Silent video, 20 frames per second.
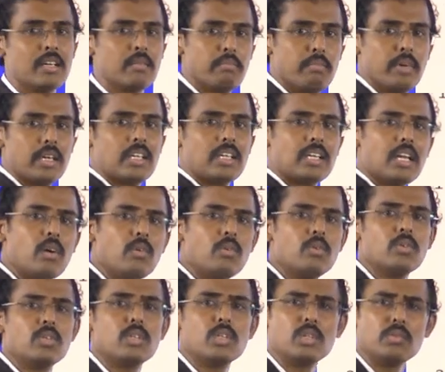But
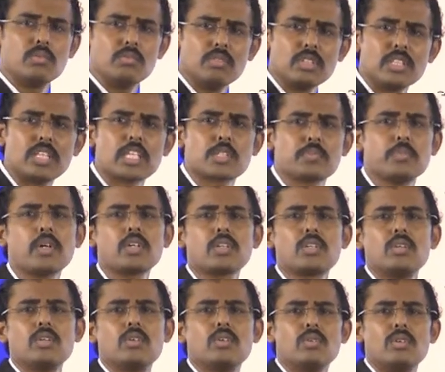now with respect
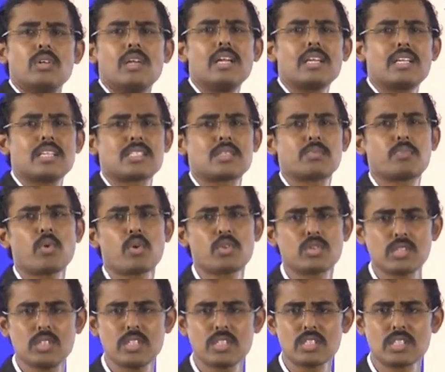to latest
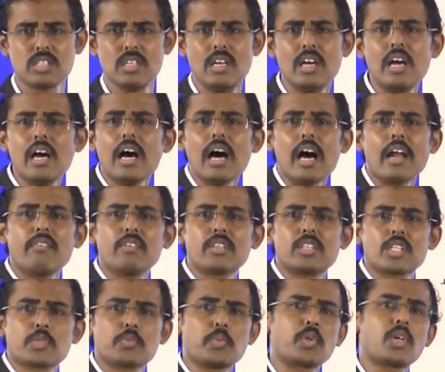processors and with
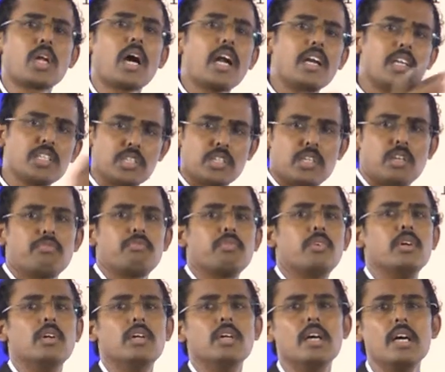respect to addition
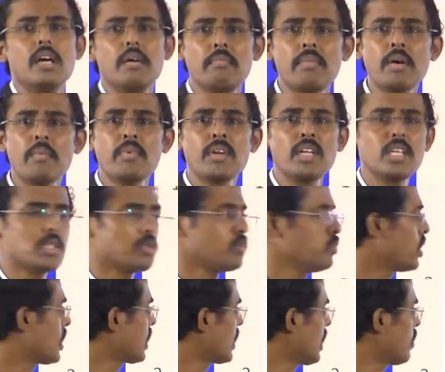of memories,
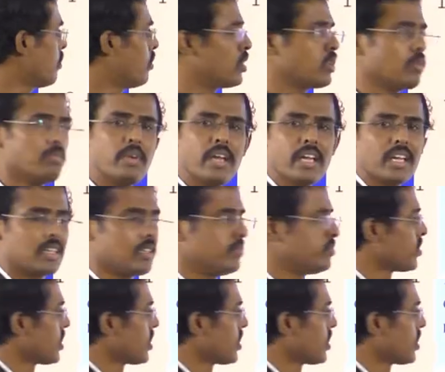we can able to make